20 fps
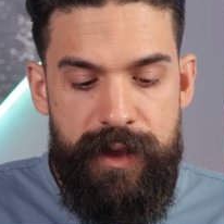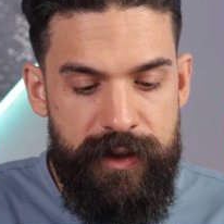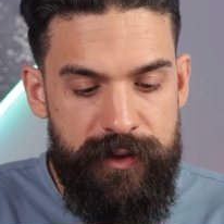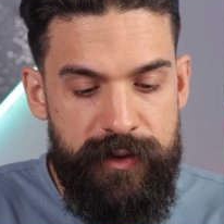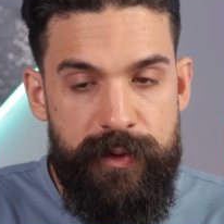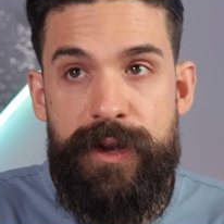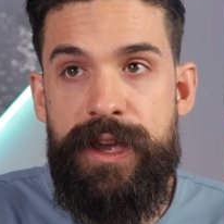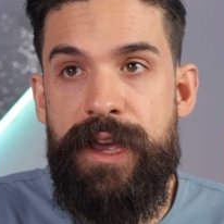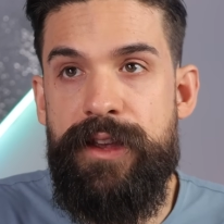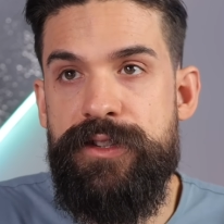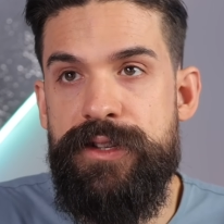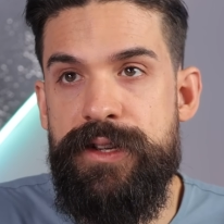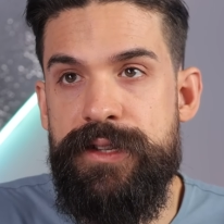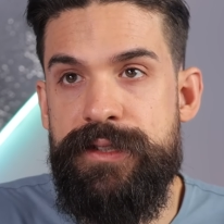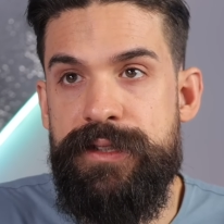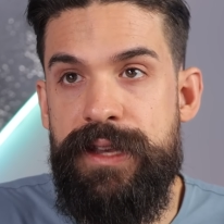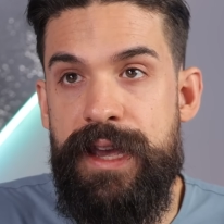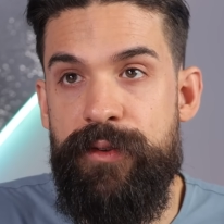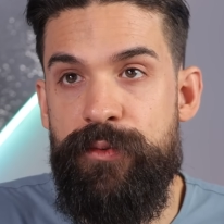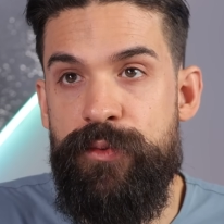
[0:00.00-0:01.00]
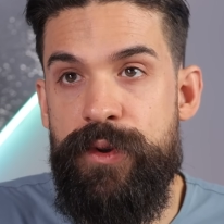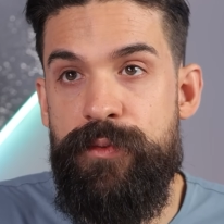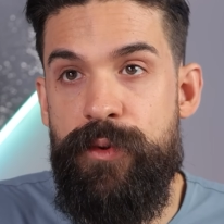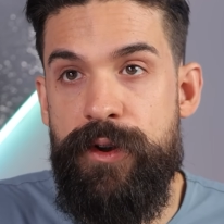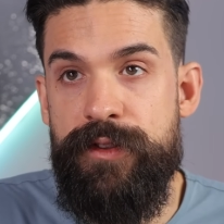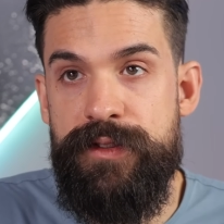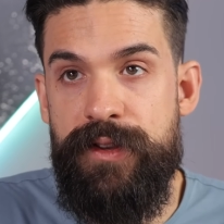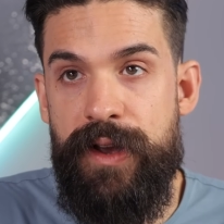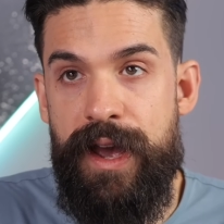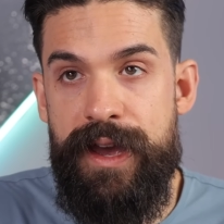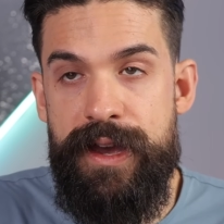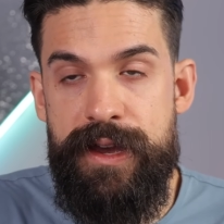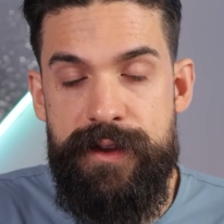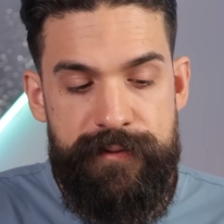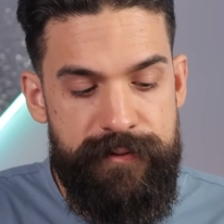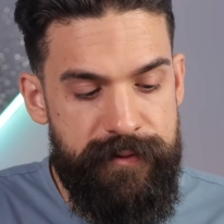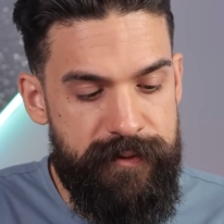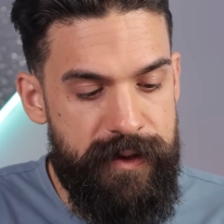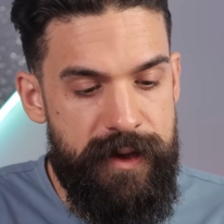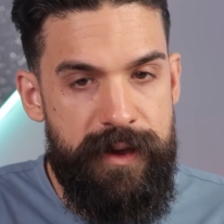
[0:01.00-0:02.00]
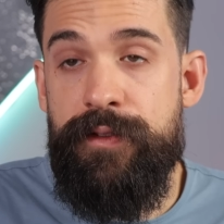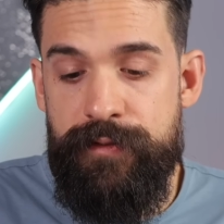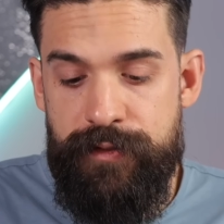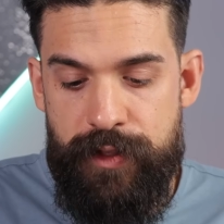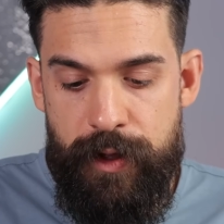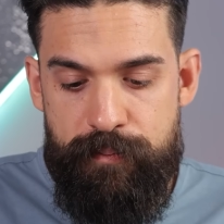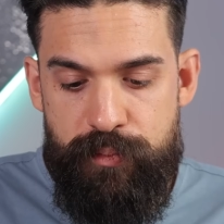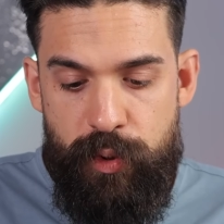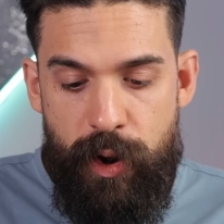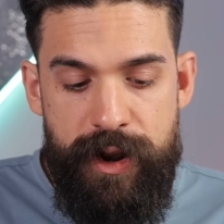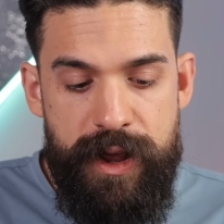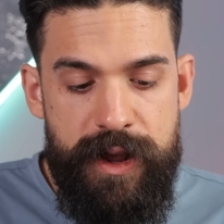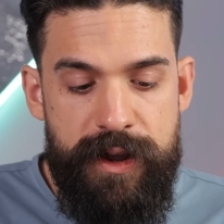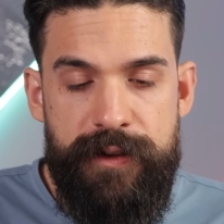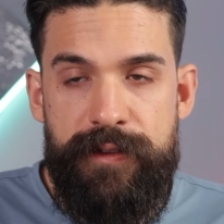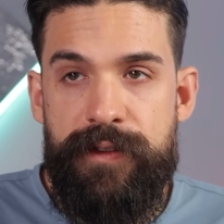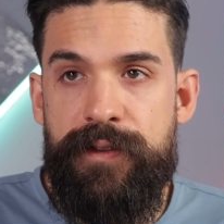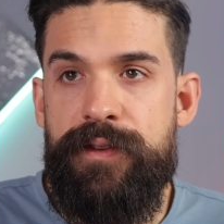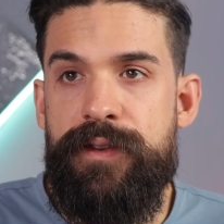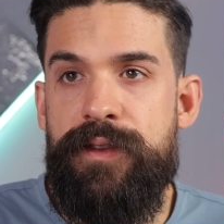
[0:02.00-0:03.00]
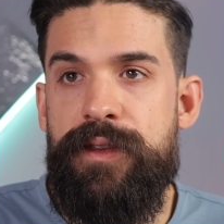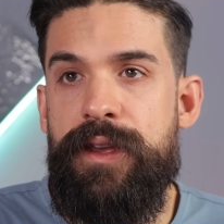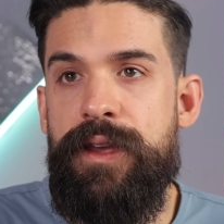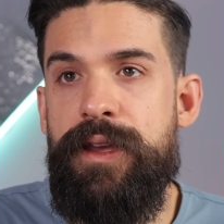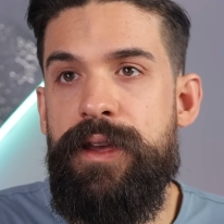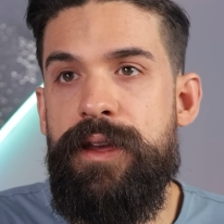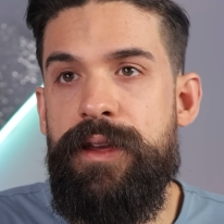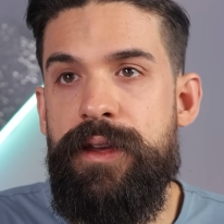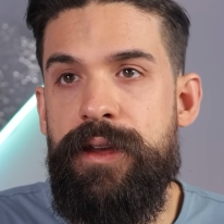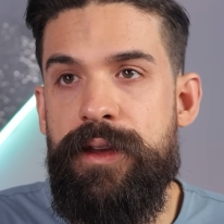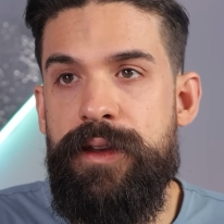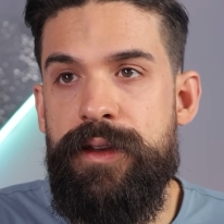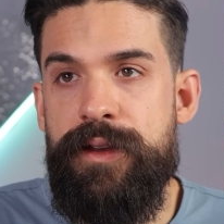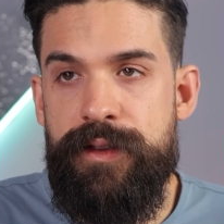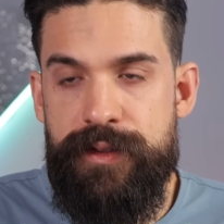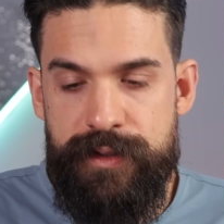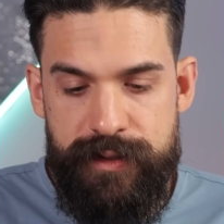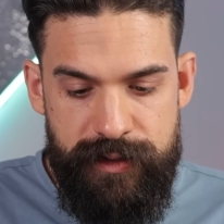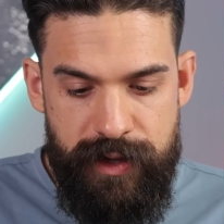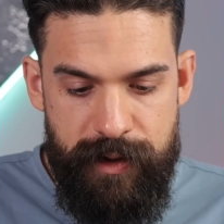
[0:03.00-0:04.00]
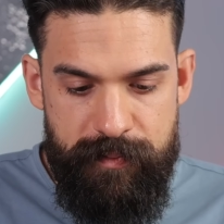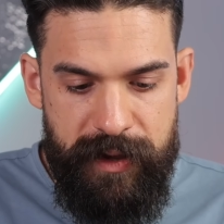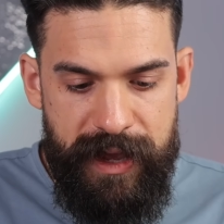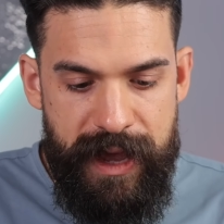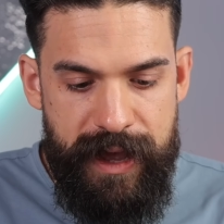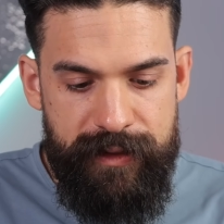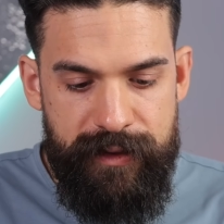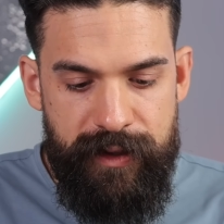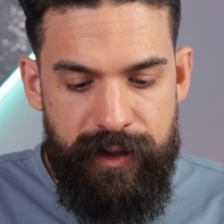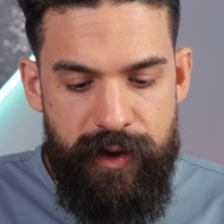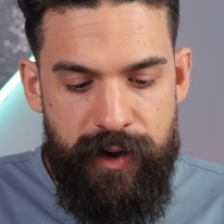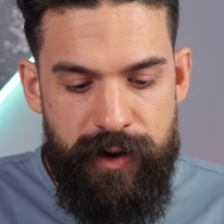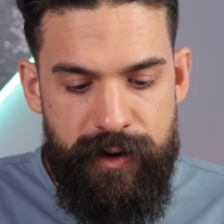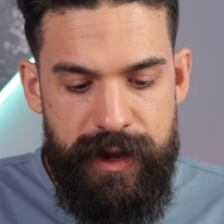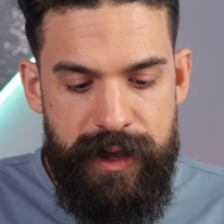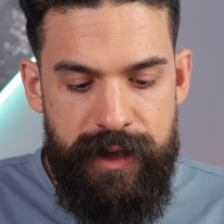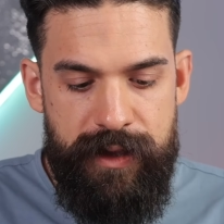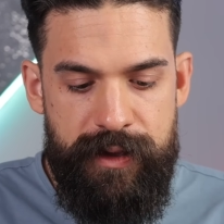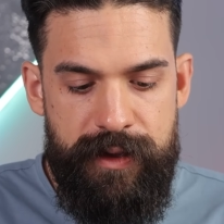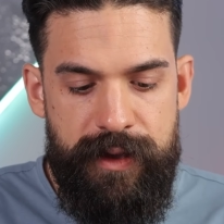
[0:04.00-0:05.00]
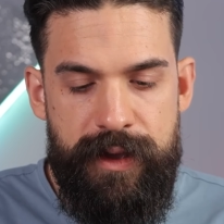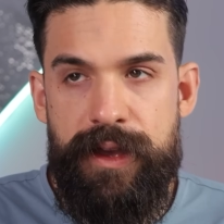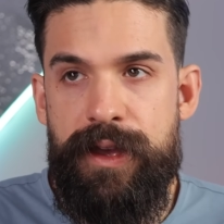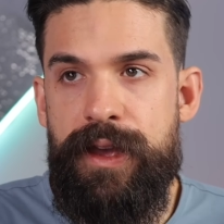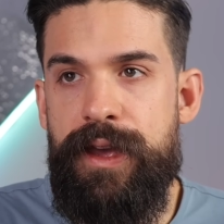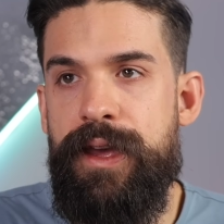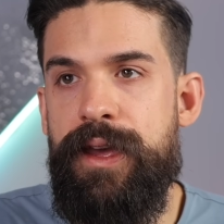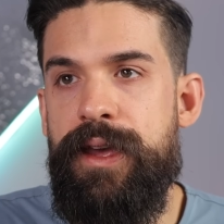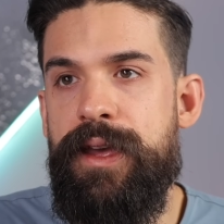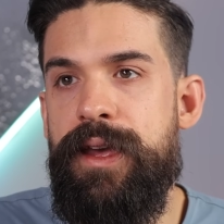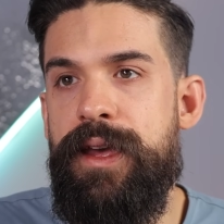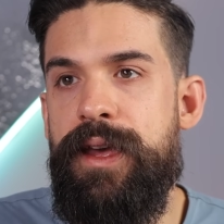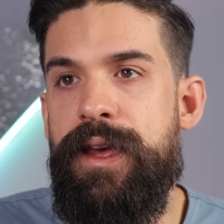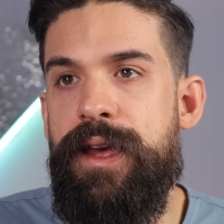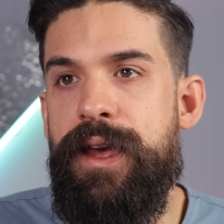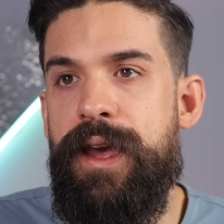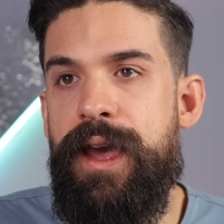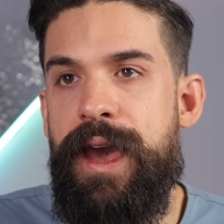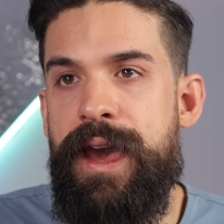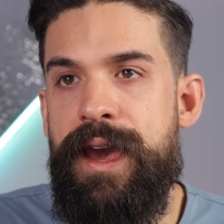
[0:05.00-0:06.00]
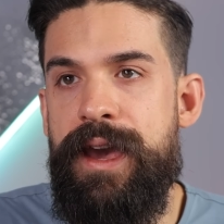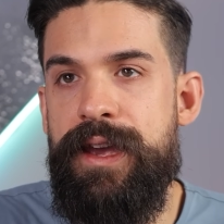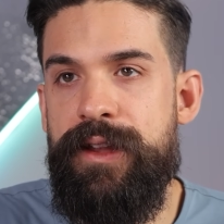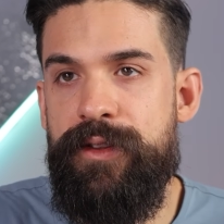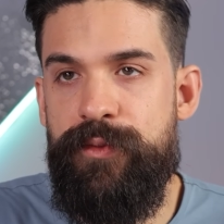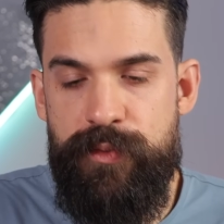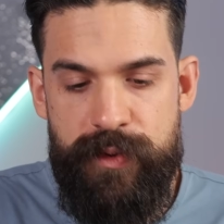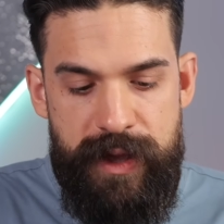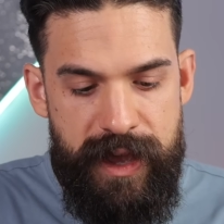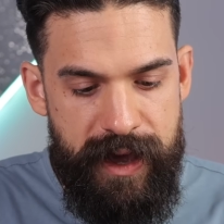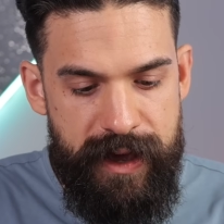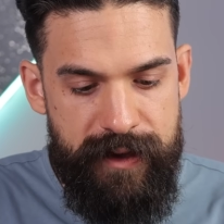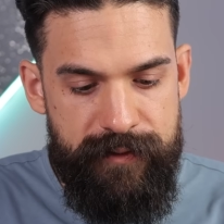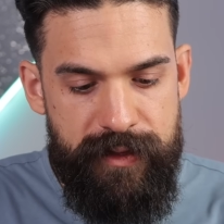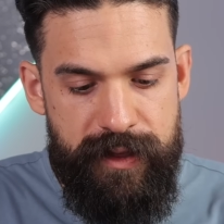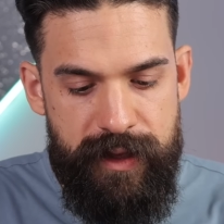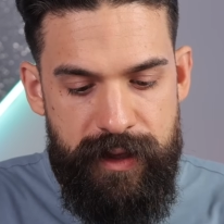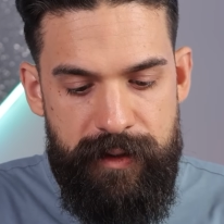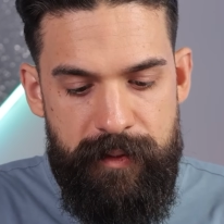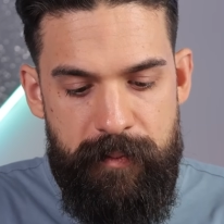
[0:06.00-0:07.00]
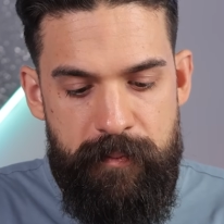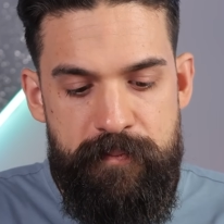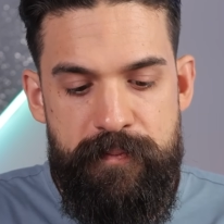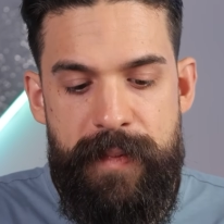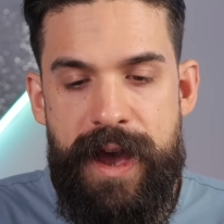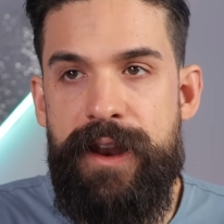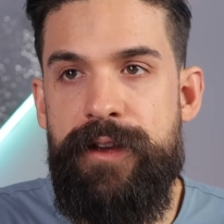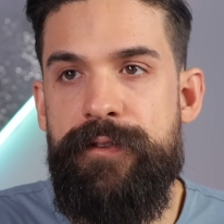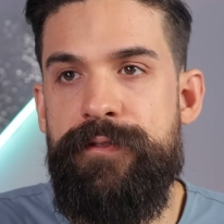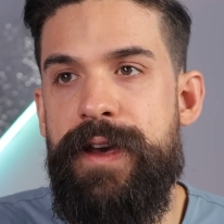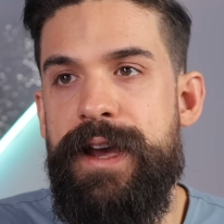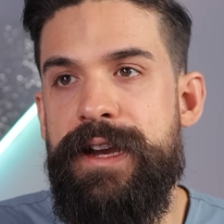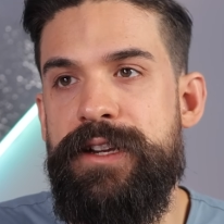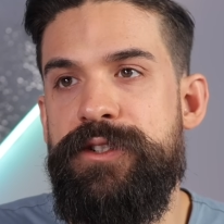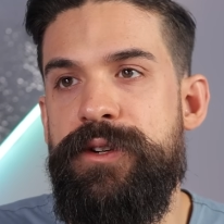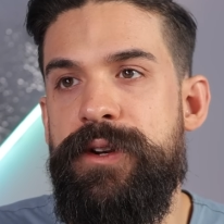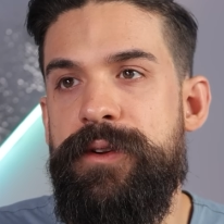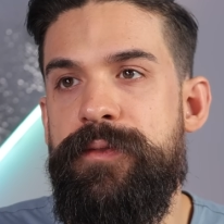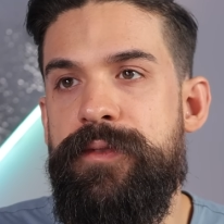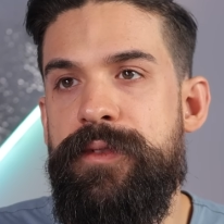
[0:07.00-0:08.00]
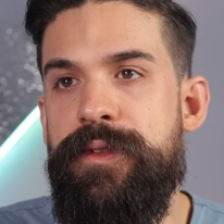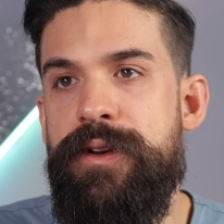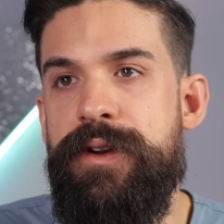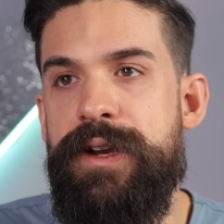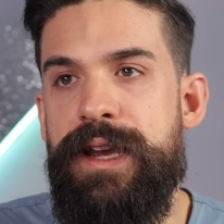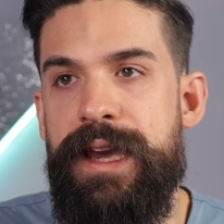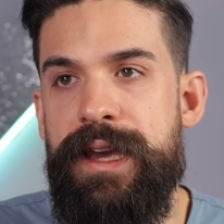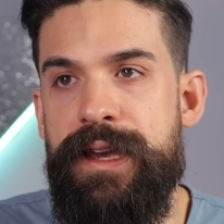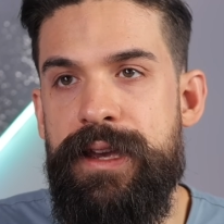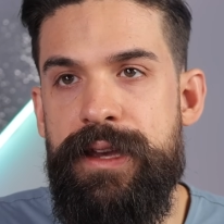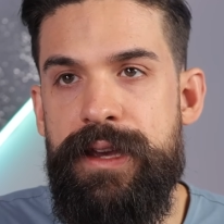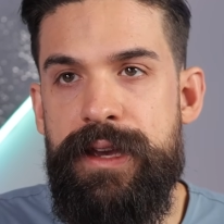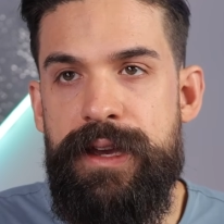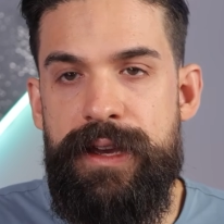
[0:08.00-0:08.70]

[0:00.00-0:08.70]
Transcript: So we can just say we want to have the product subcategory and we have the manufacturer. Okay.